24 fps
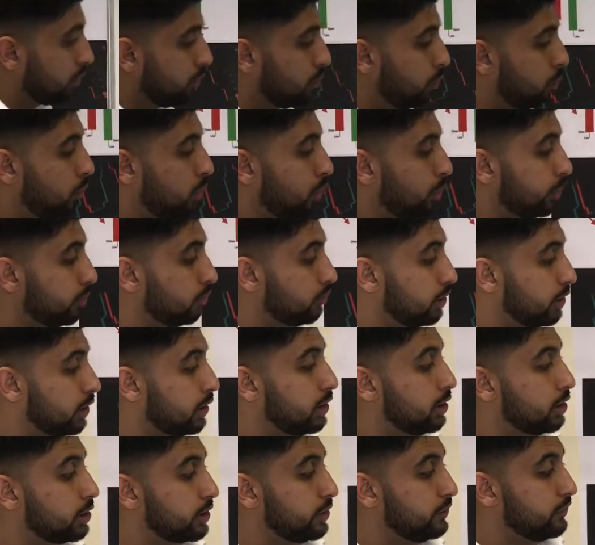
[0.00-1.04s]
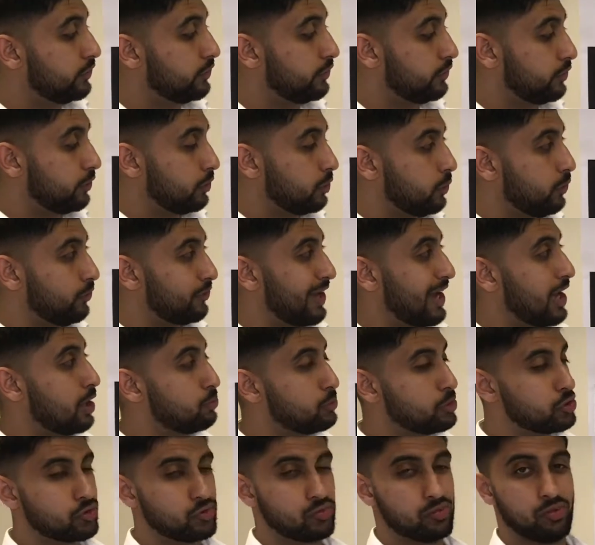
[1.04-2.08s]
What we're really looking to do is how
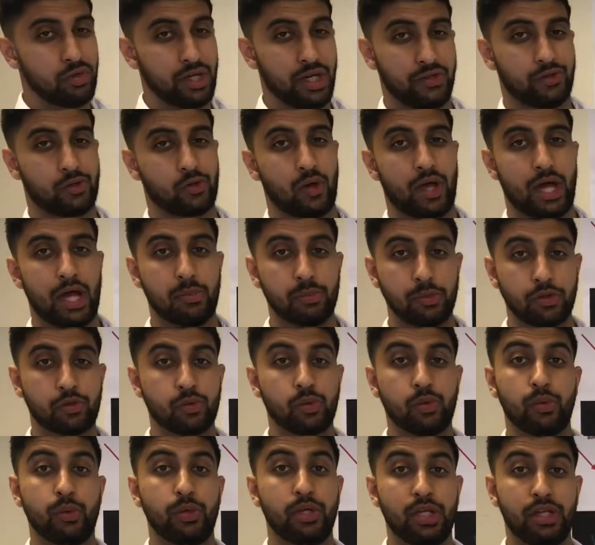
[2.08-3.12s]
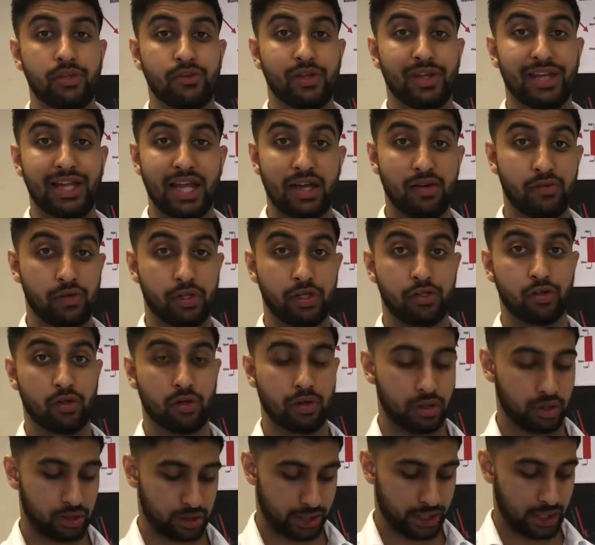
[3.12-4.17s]
much risk or how much we're willing to leverage on
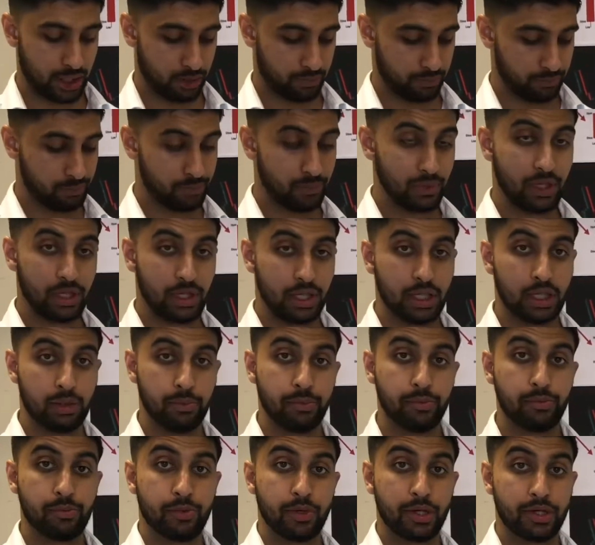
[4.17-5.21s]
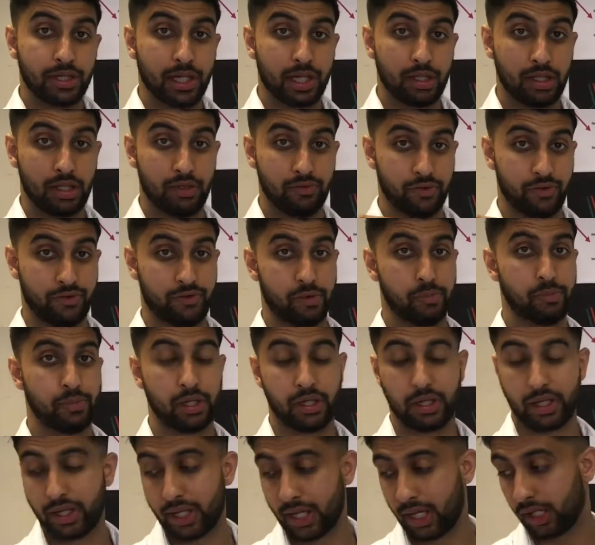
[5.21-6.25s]
our account. Let me break it down even simpler
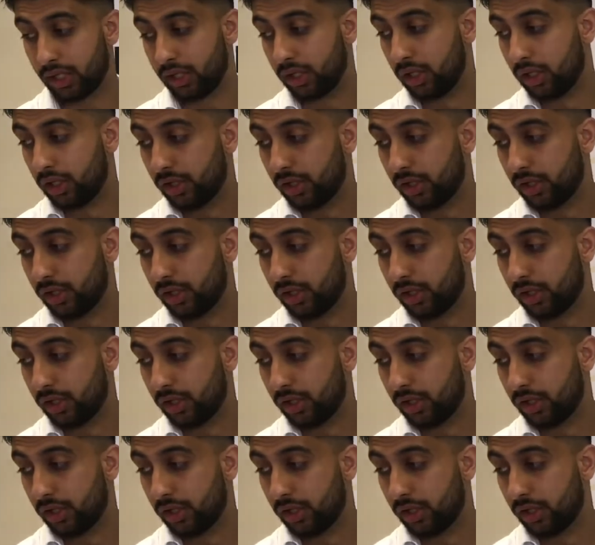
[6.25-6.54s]
than that.